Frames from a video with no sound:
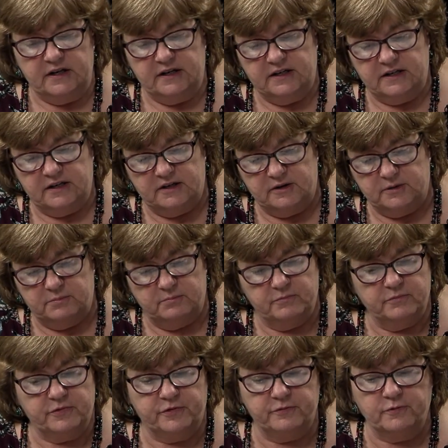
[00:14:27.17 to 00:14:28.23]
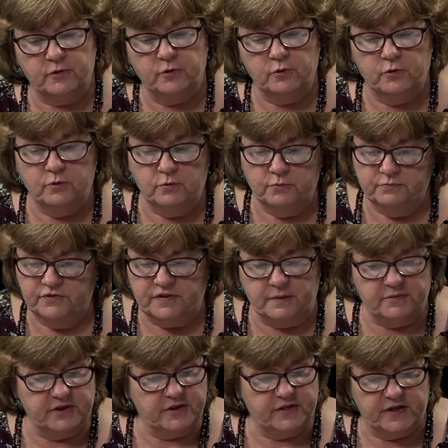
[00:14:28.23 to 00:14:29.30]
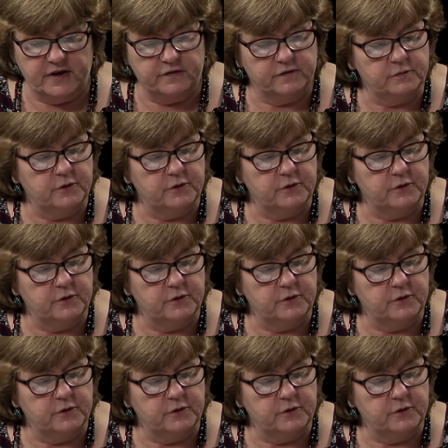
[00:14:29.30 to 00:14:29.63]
um, through some of the things